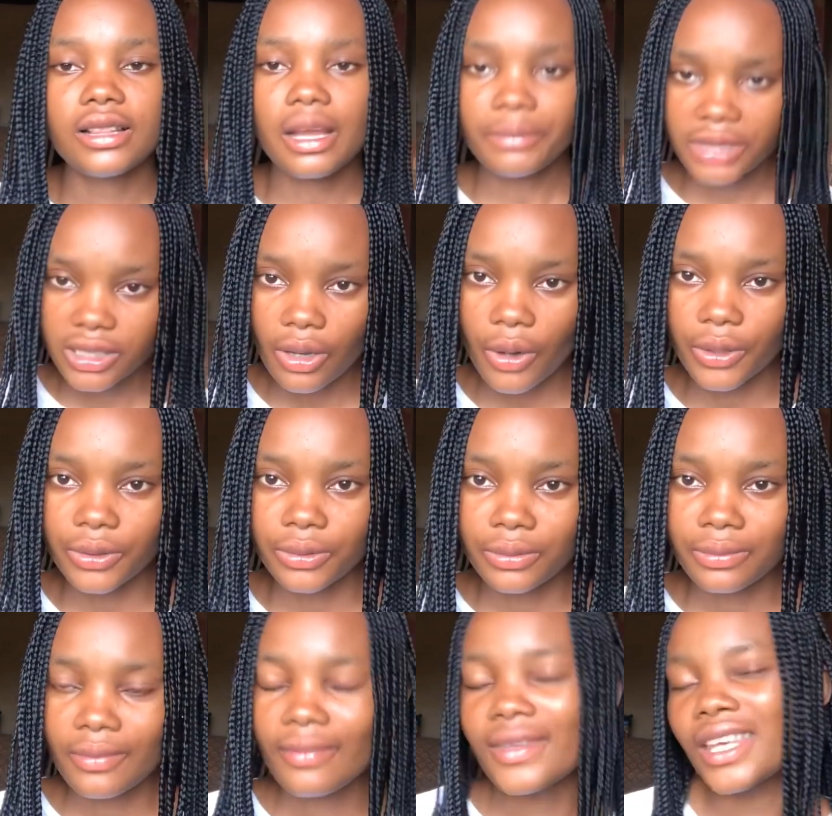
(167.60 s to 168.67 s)
let me tell you,
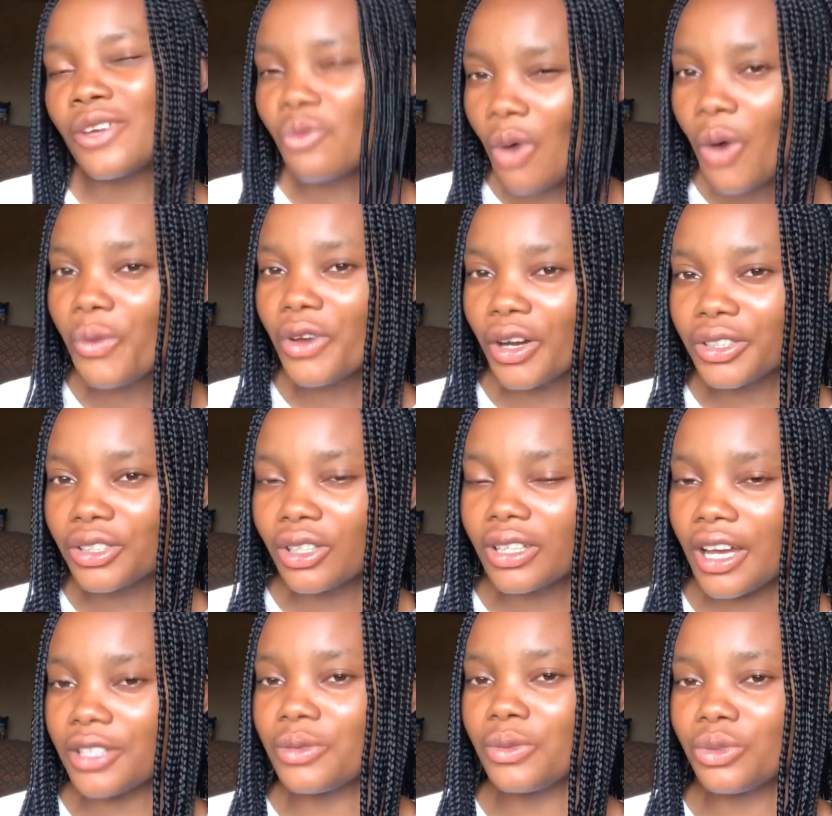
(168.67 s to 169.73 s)
in one way or the
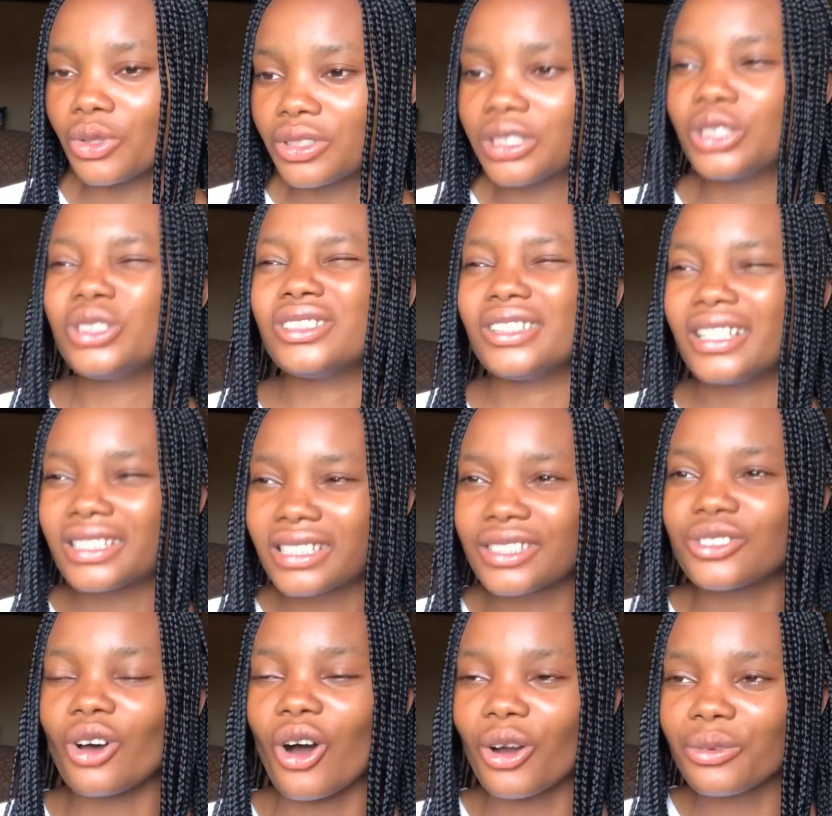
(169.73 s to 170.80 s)
other, you will notice it
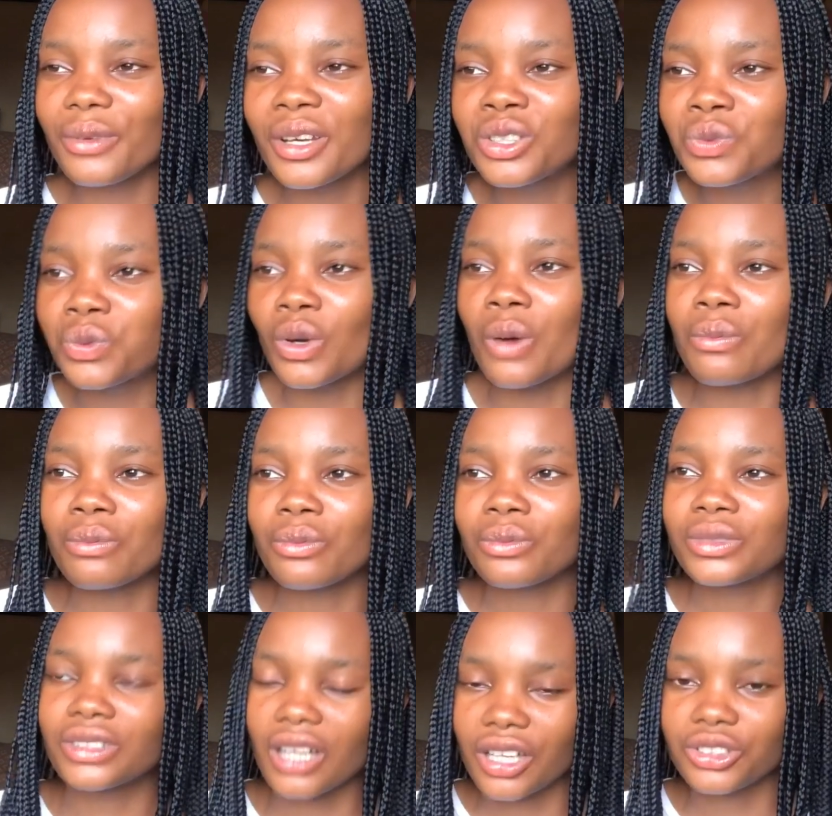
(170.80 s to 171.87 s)
is always from
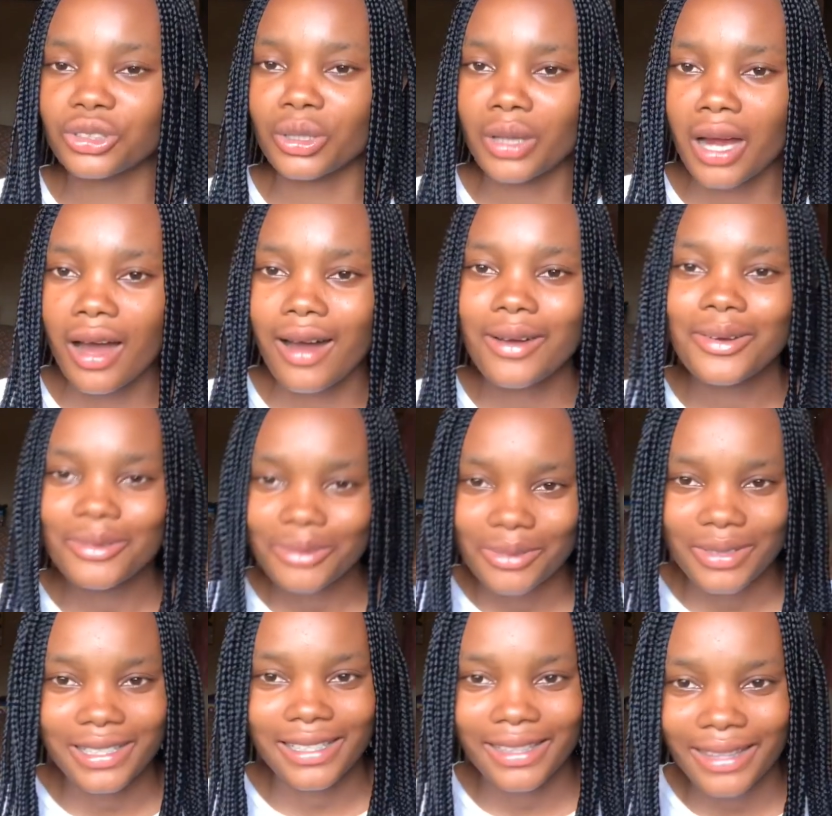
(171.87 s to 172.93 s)
natural
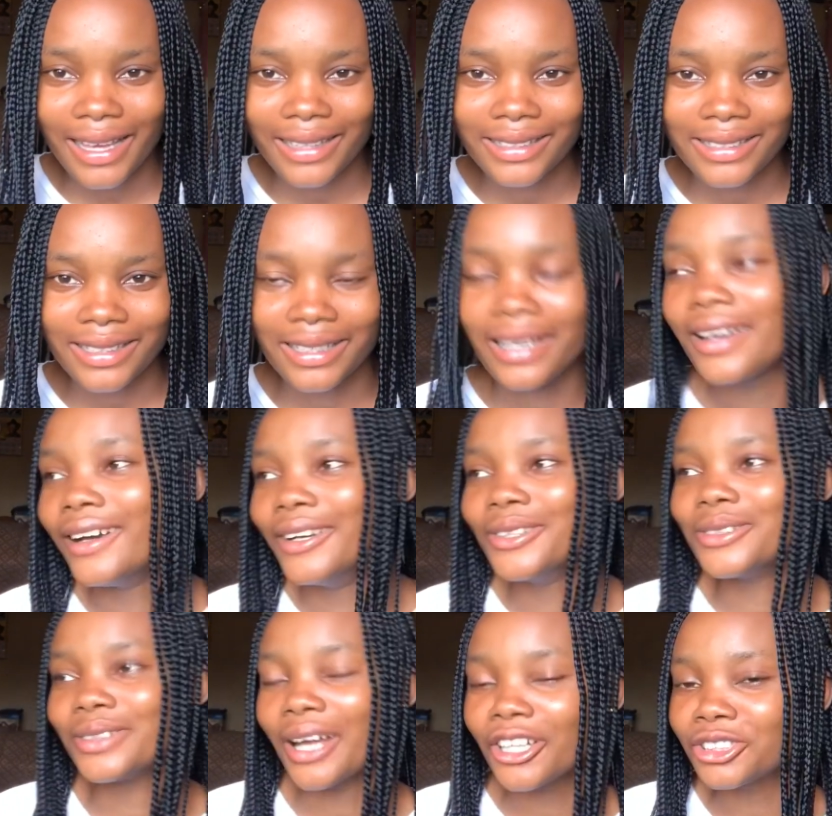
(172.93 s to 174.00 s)
to synthetic,
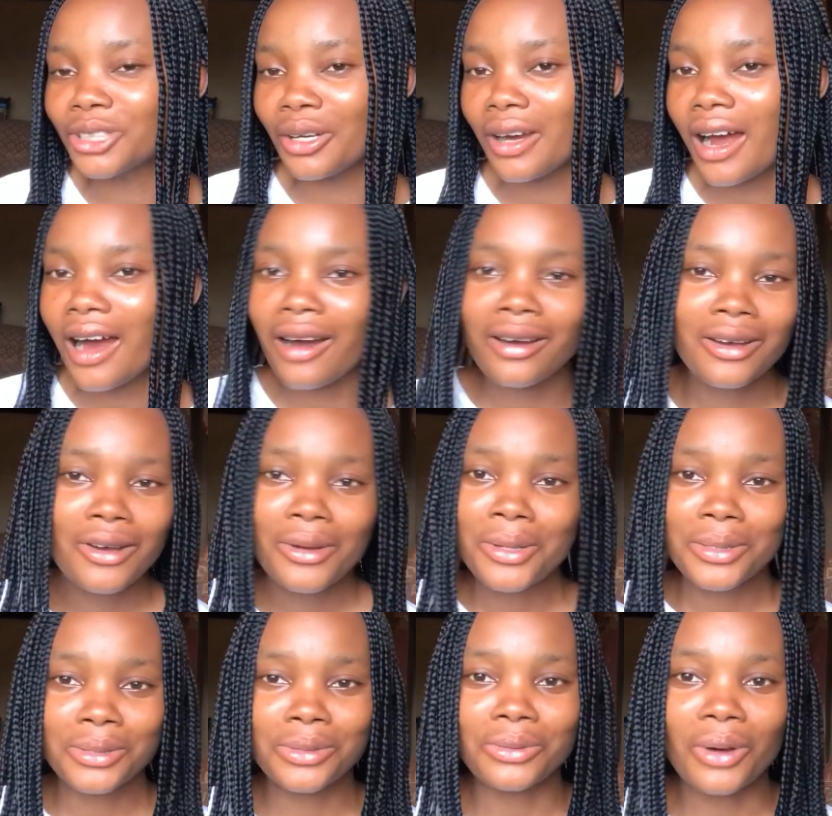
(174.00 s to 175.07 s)
natural
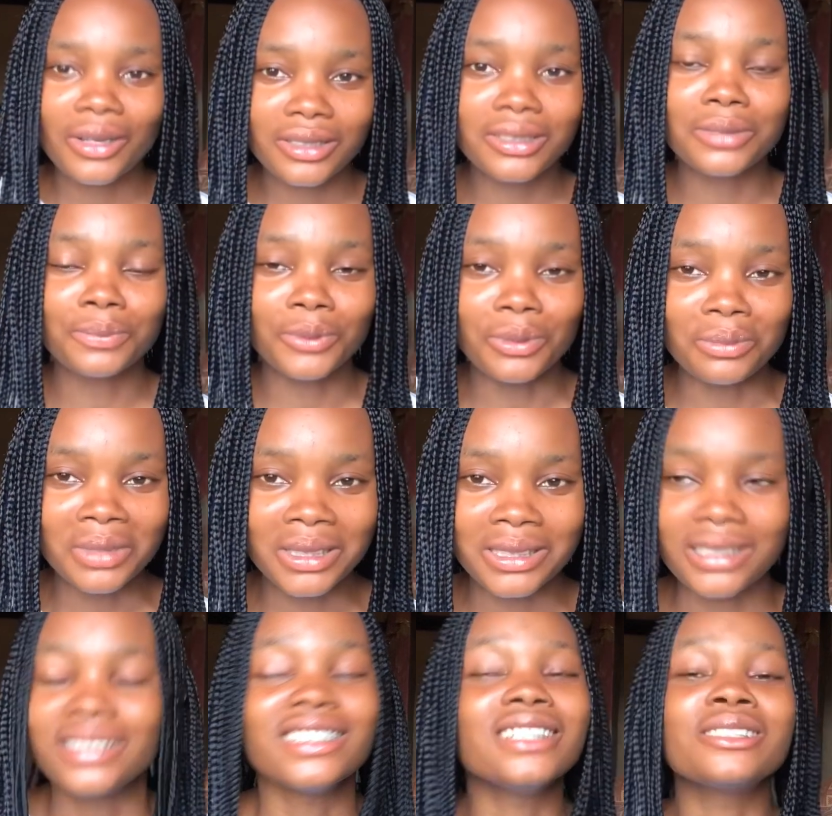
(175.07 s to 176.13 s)
to all this
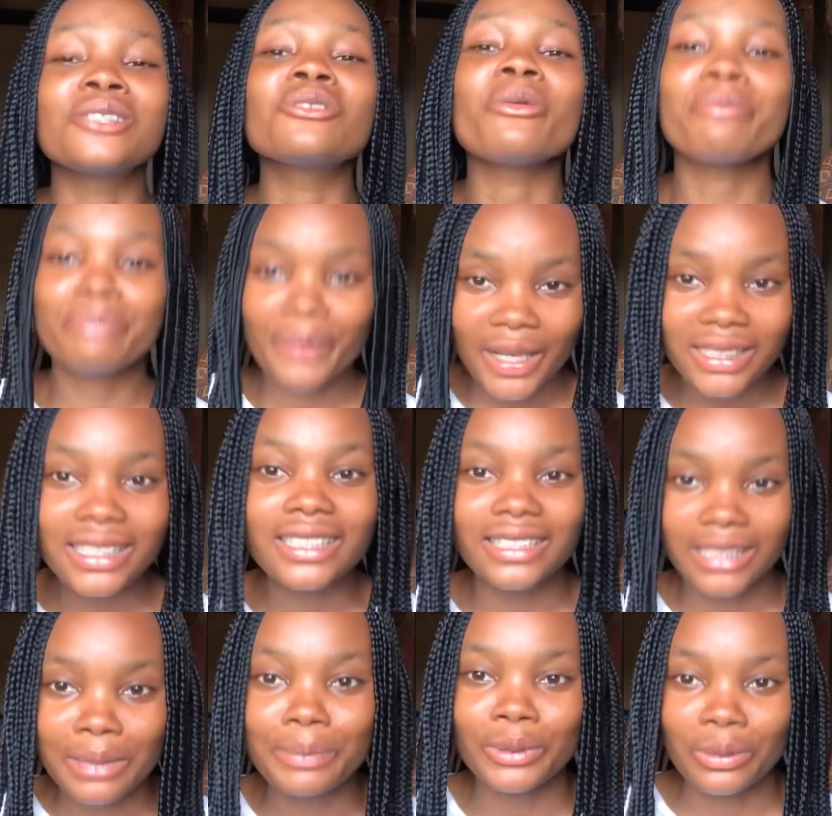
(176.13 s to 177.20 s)
promixing. It is
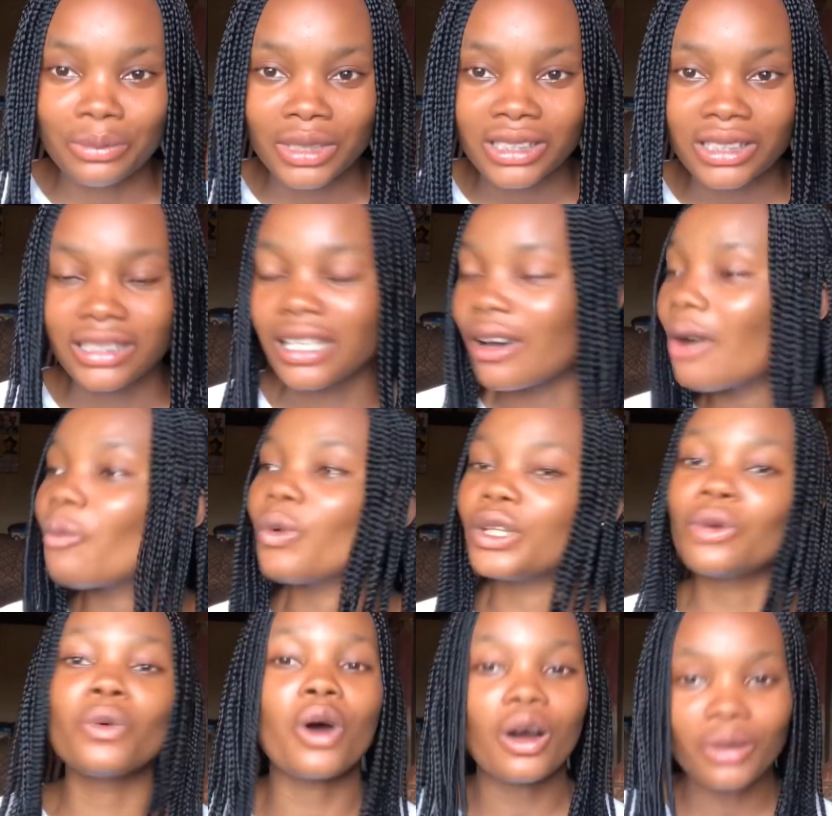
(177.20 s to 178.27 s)
basically promixing. Well,
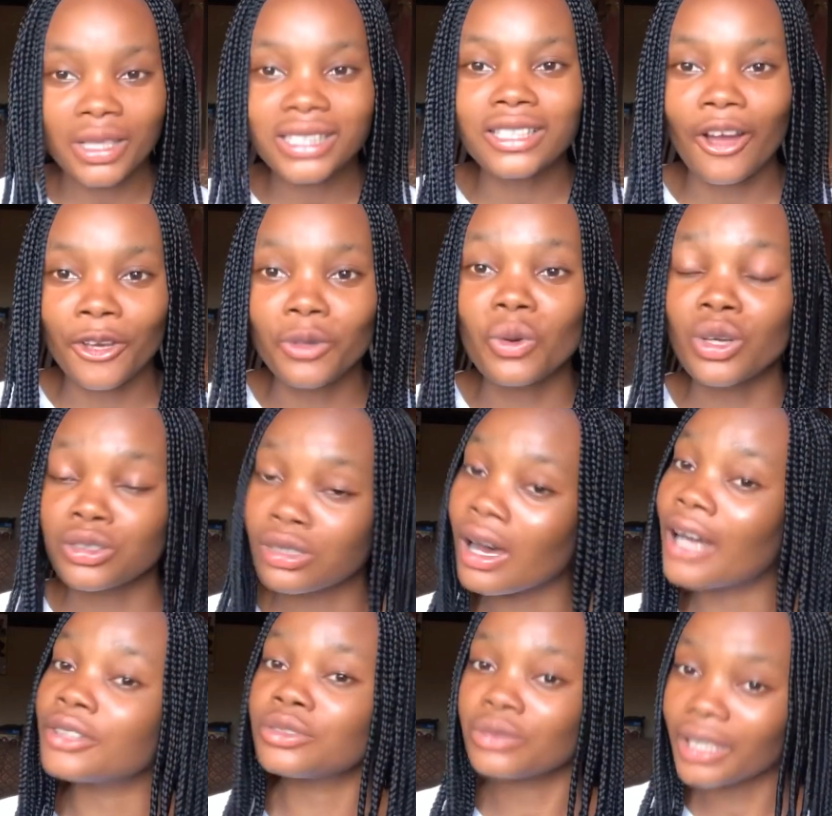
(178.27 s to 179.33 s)
they will always tell you what to
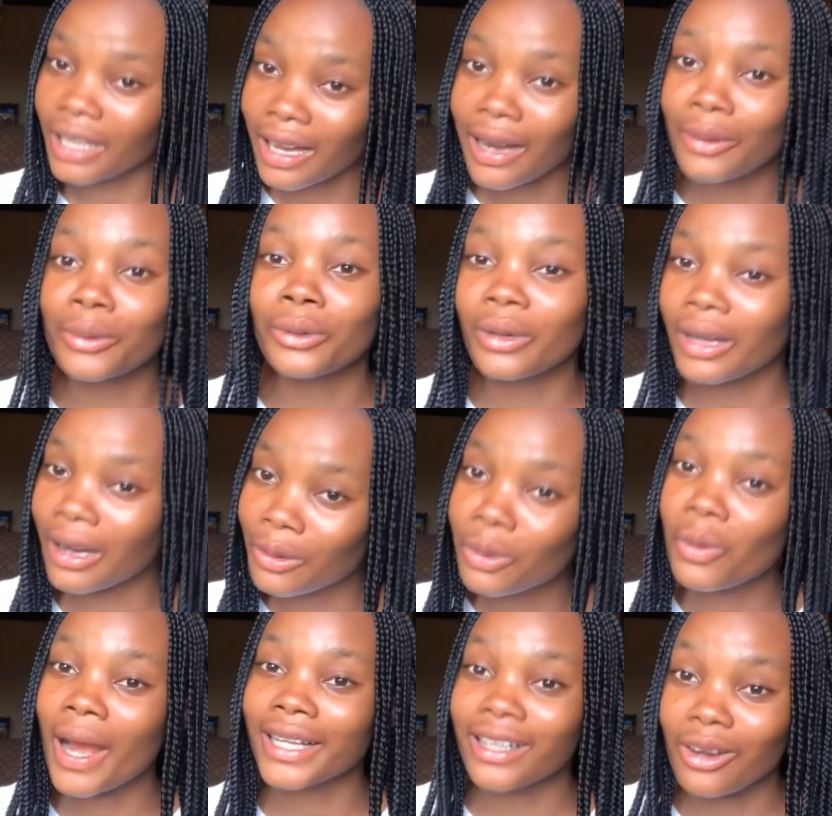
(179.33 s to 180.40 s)
add to a
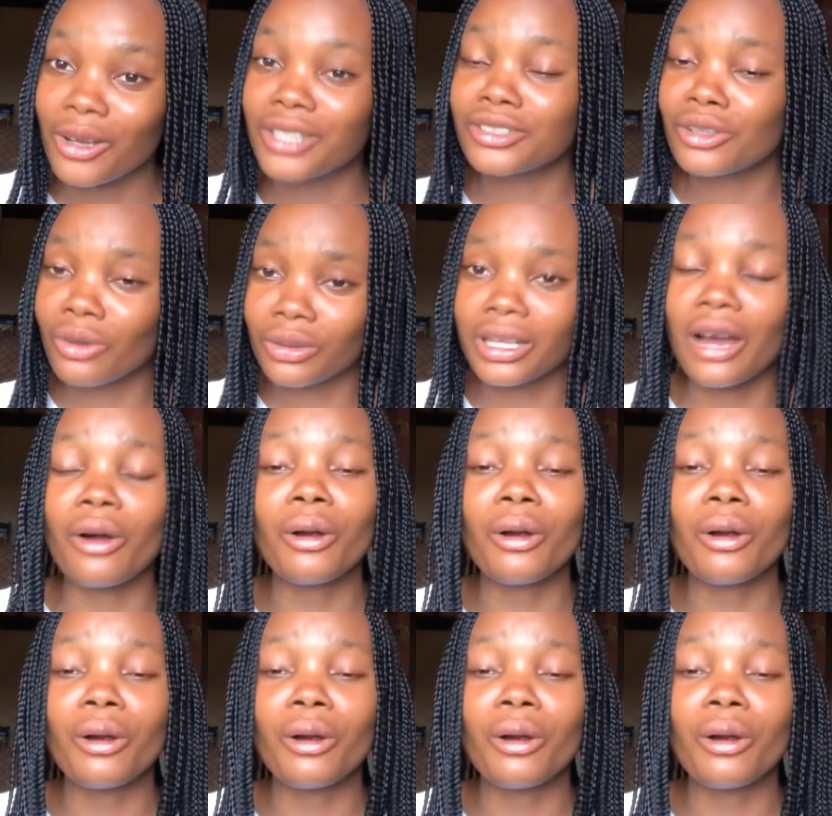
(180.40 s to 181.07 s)
caro white that